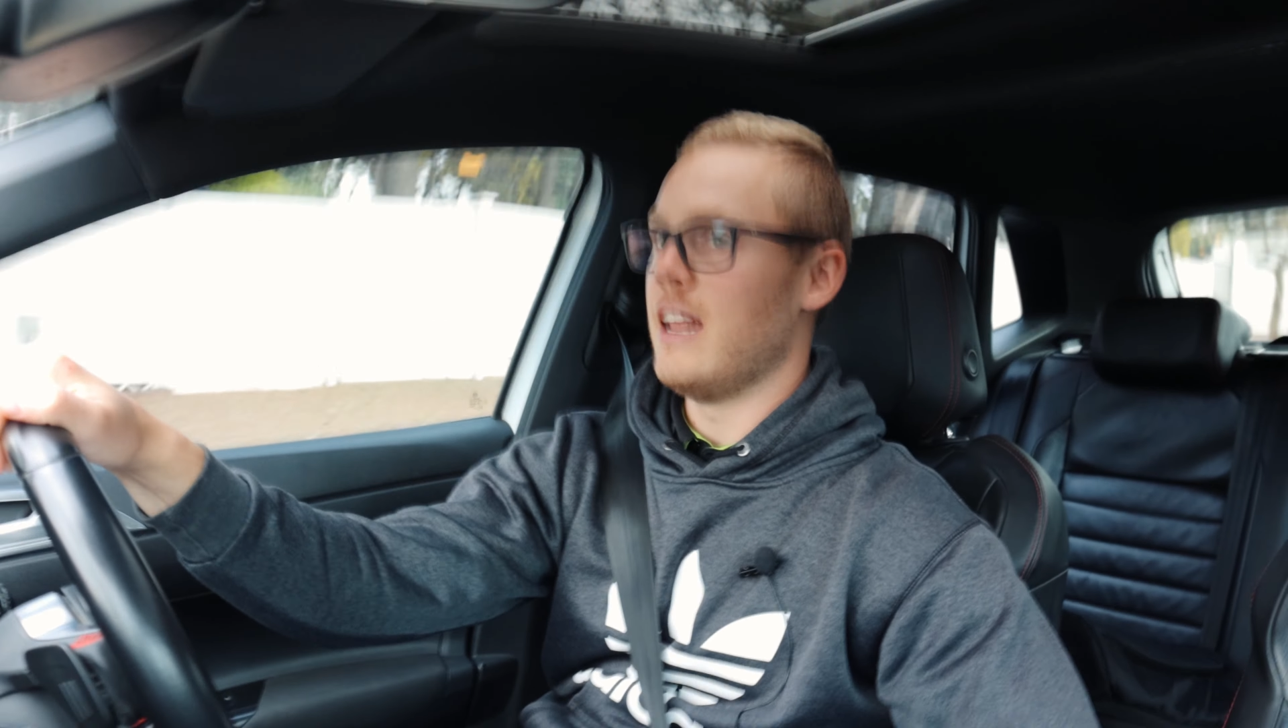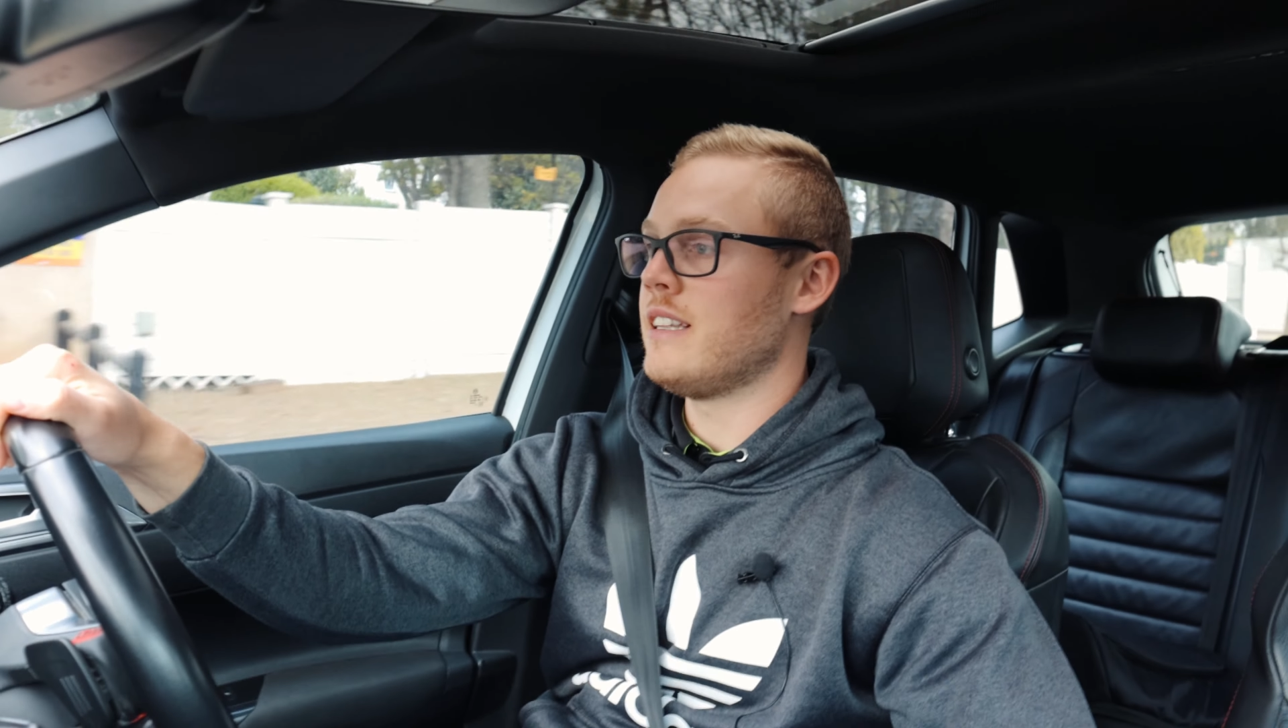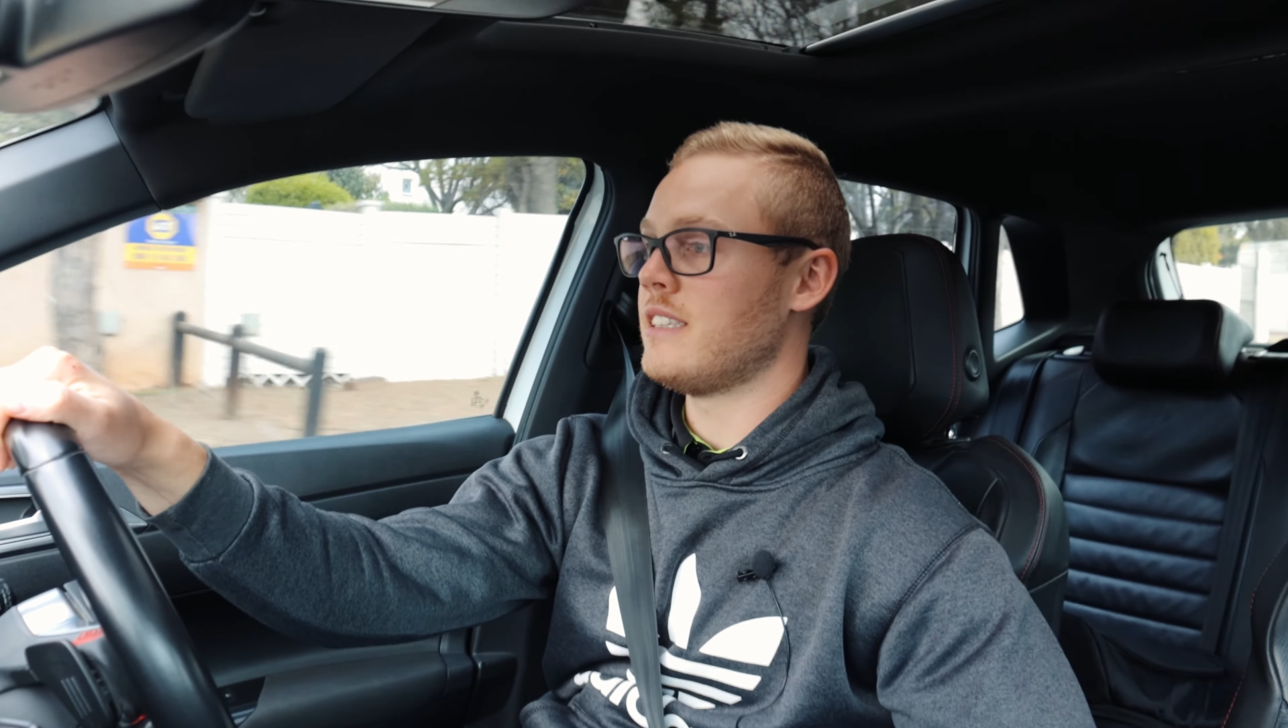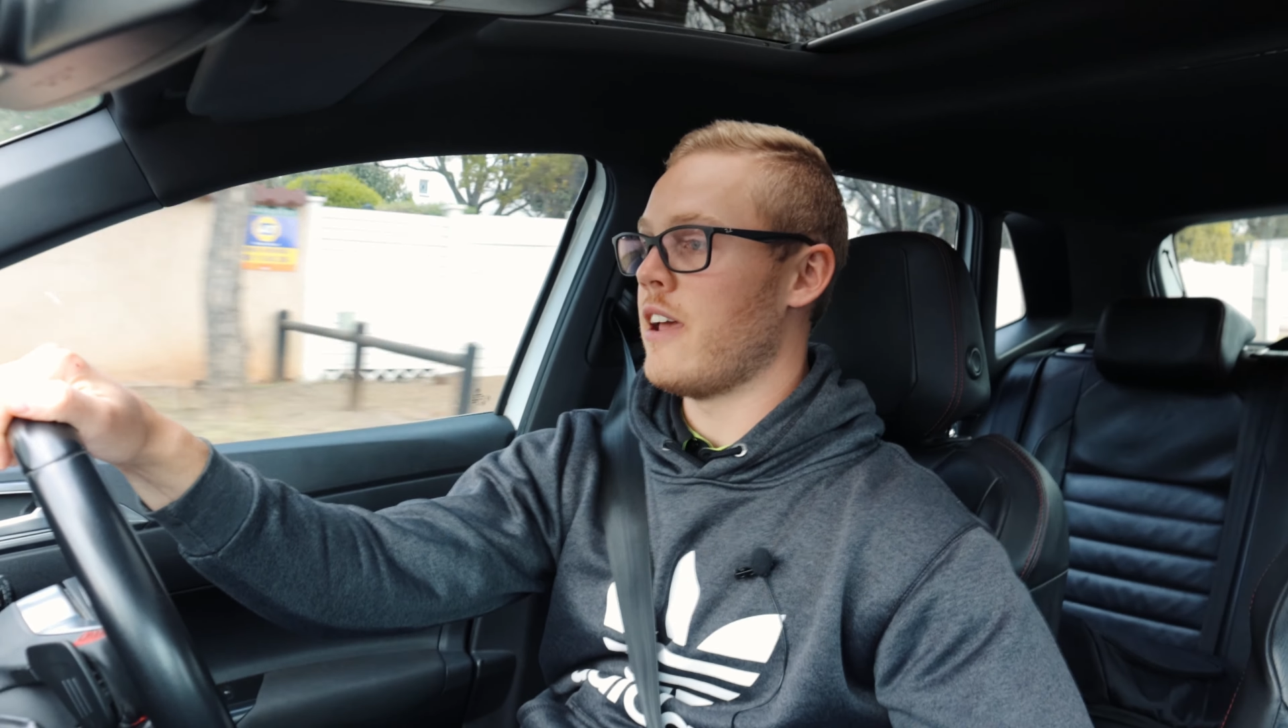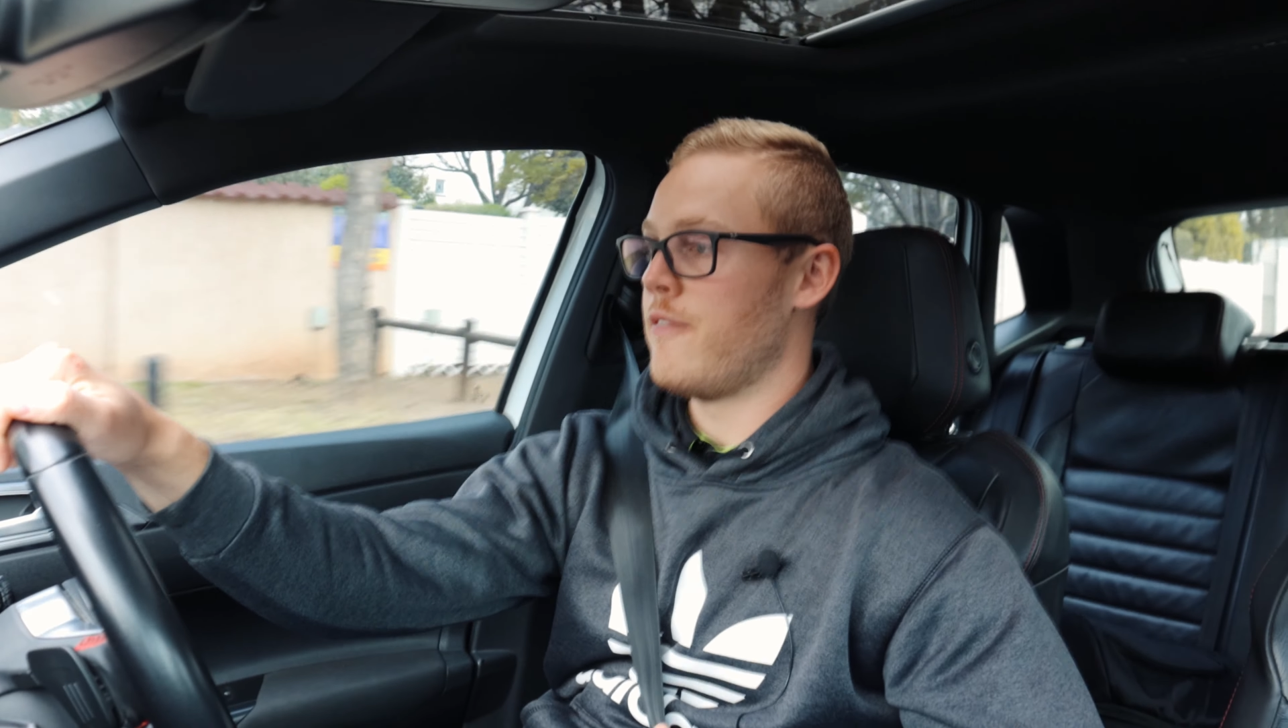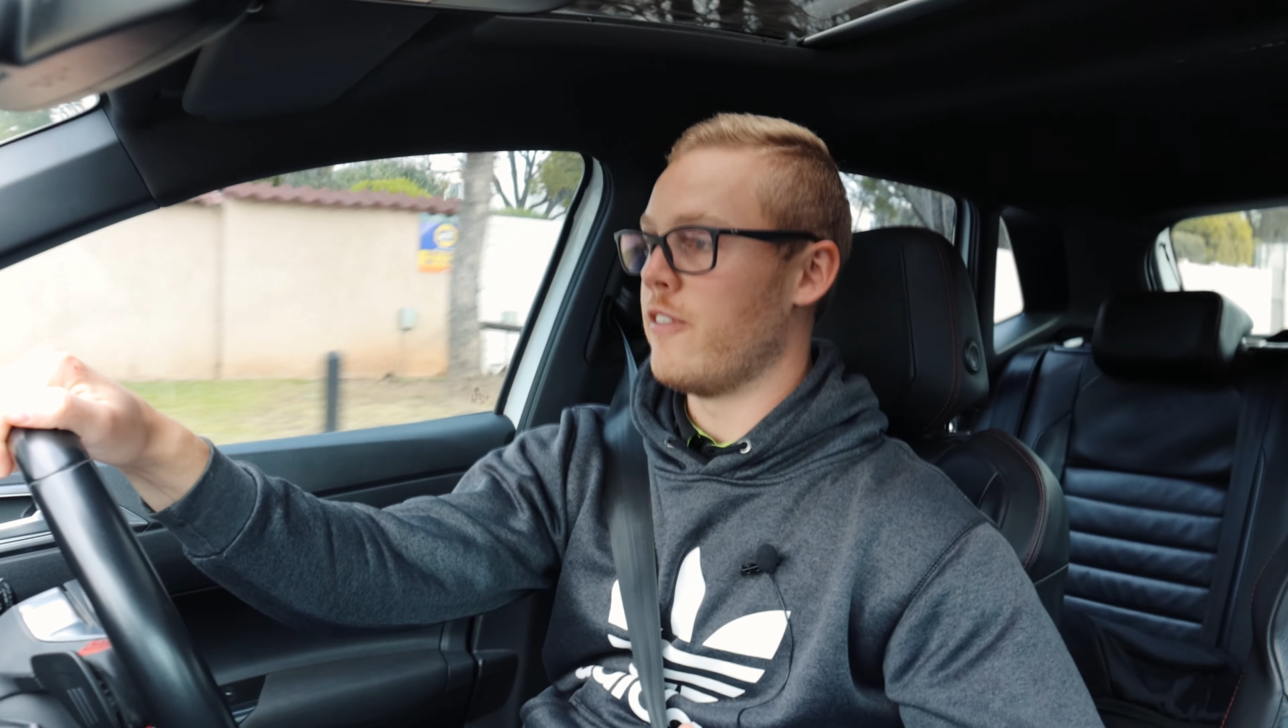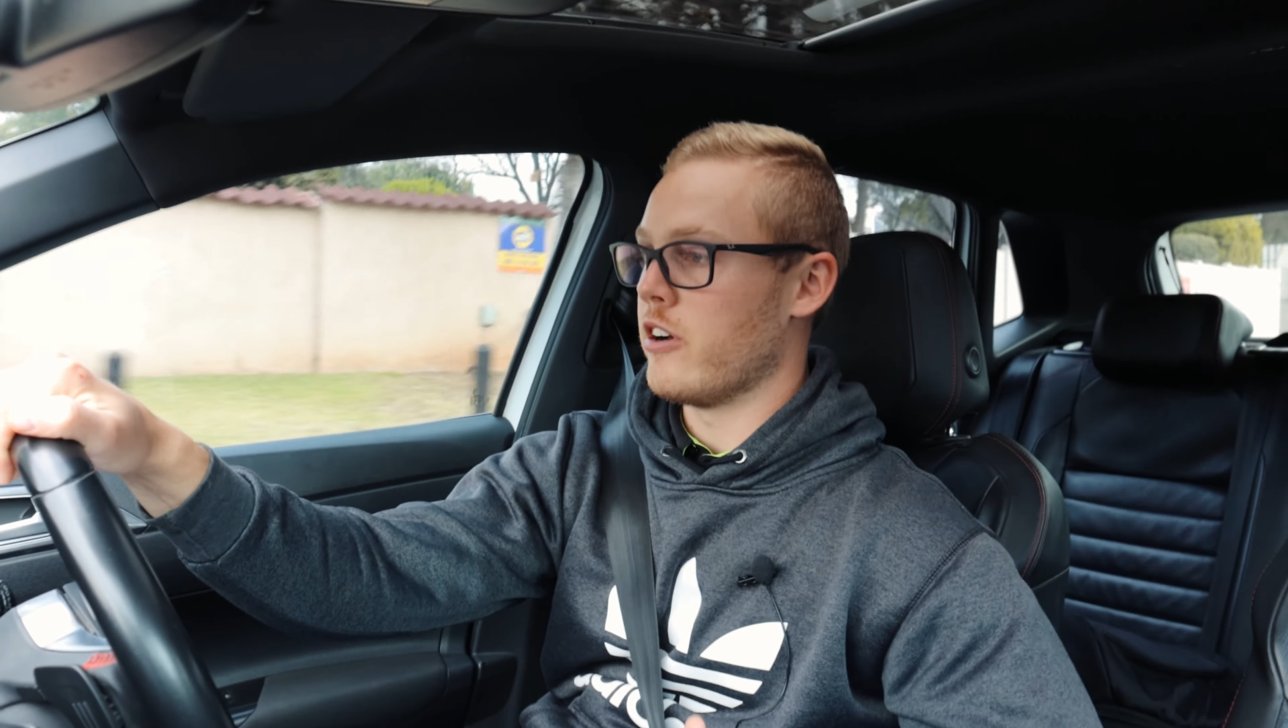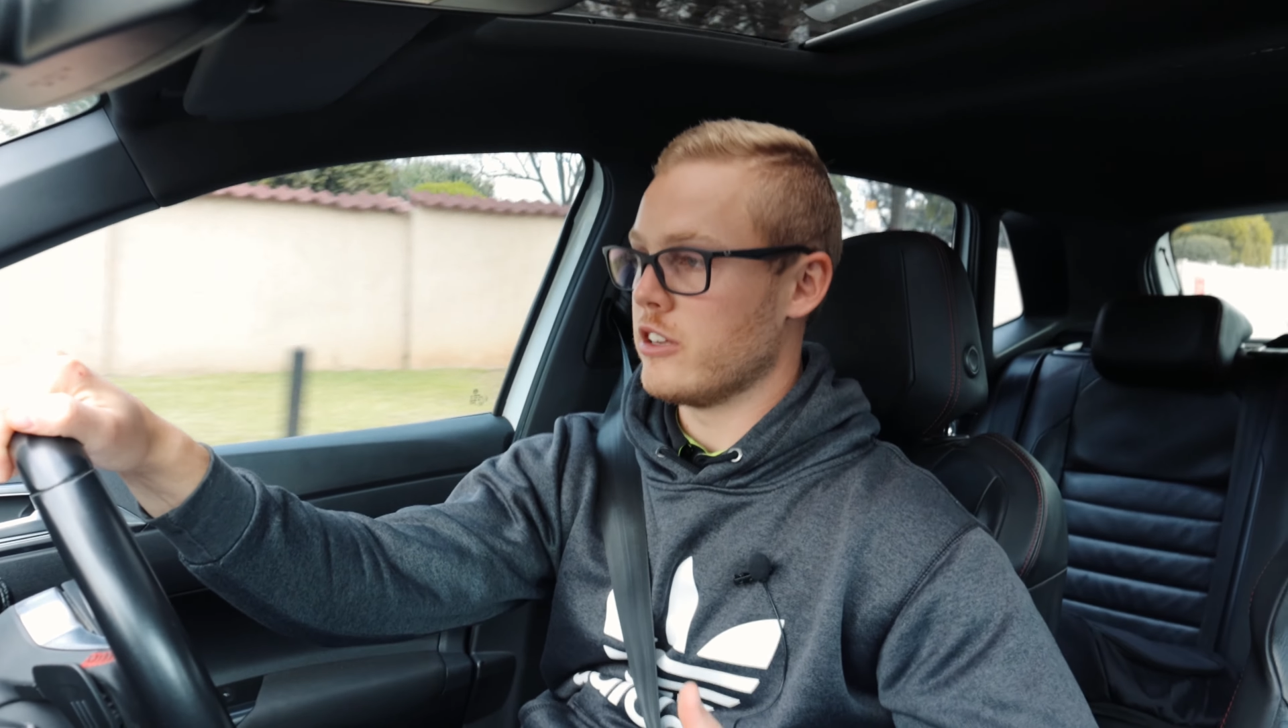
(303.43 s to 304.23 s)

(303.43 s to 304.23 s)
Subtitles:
let's say, for